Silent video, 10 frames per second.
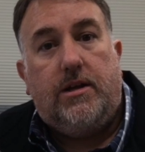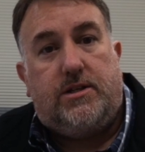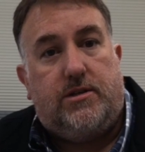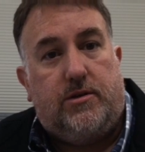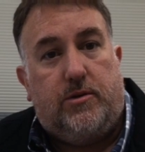
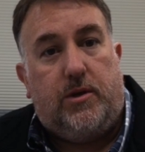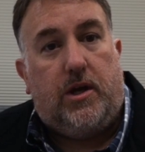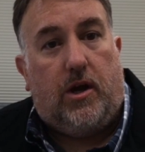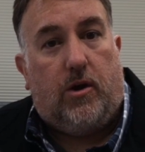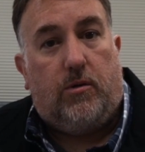to,
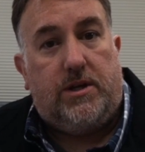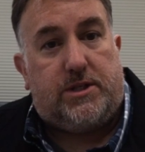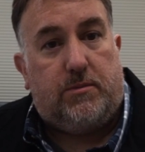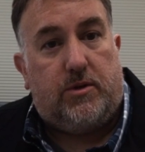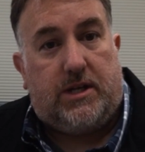
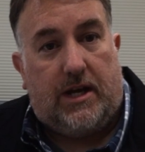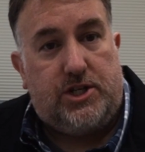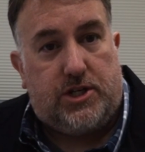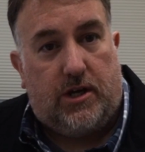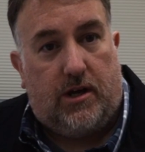Izumo
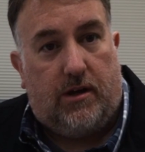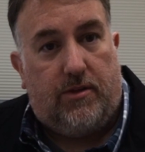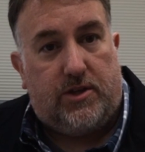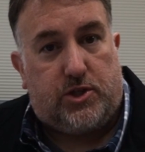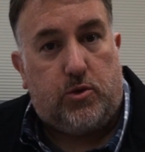Taisha,
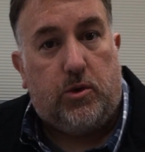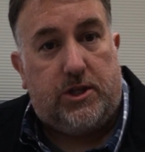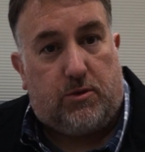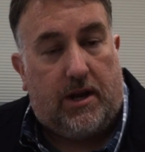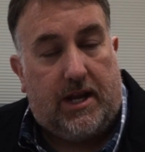the school
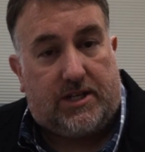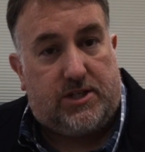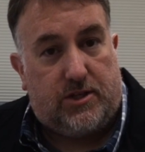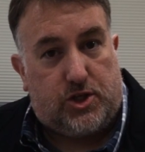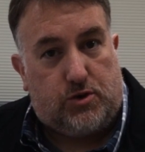that's right next
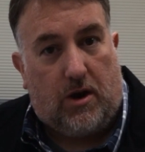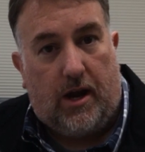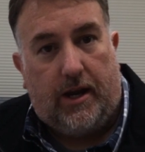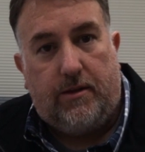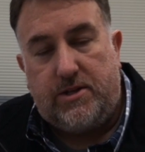to the
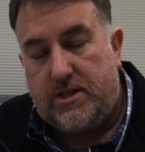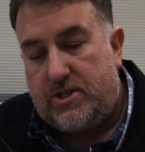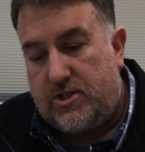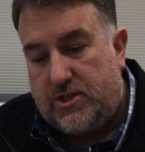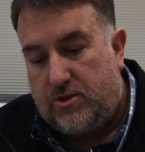shrine. It's
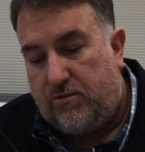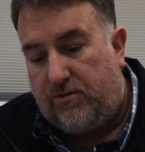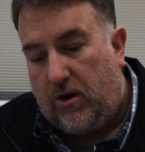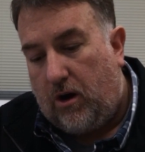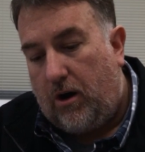just too
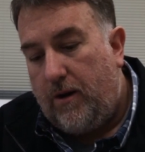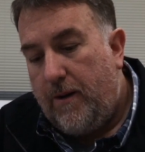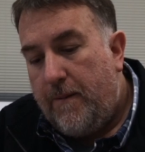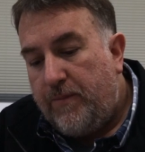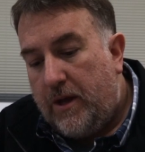far.
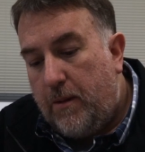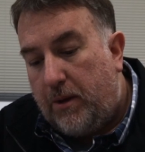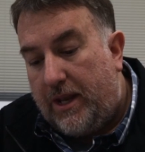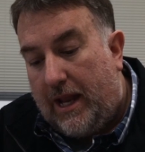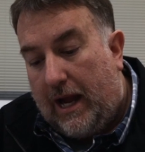
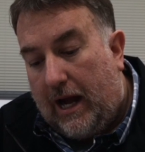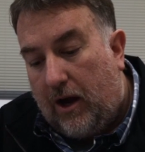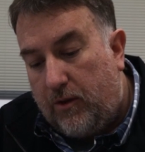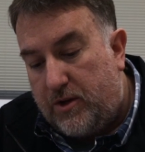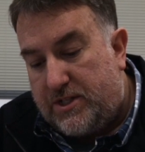But
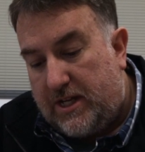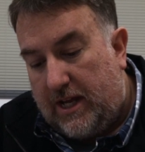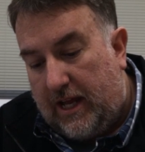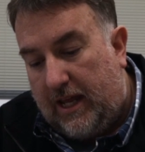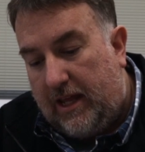now they're
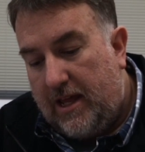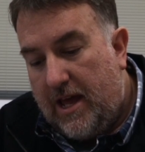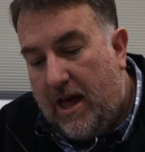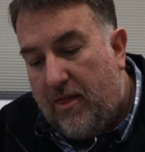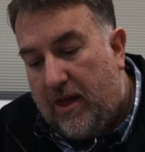saying
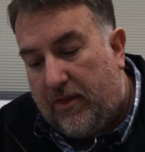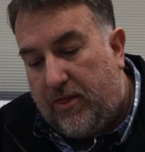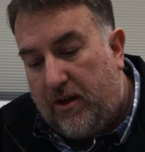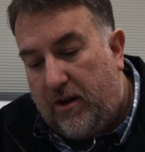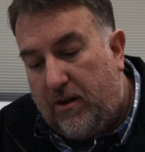that
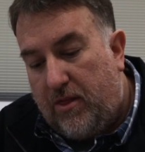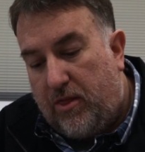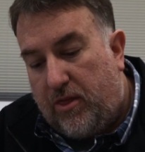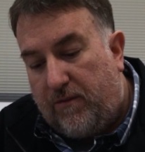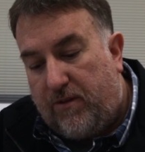
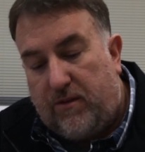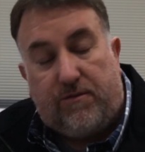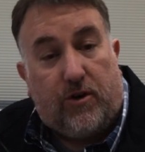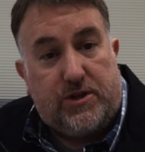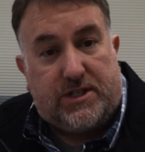for the
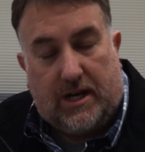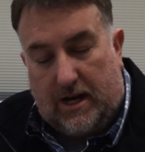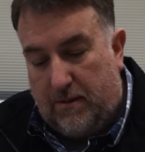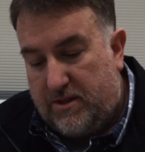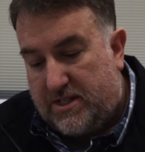first
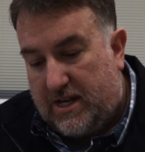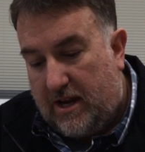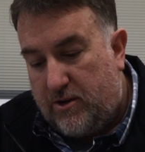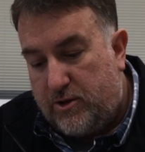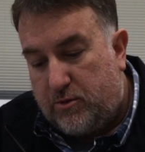time, the
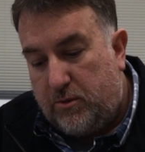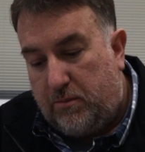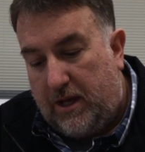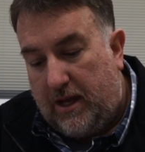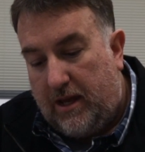standards would
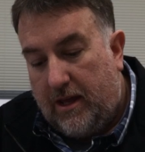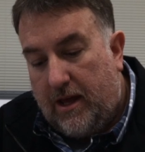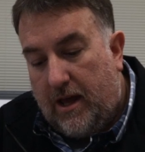be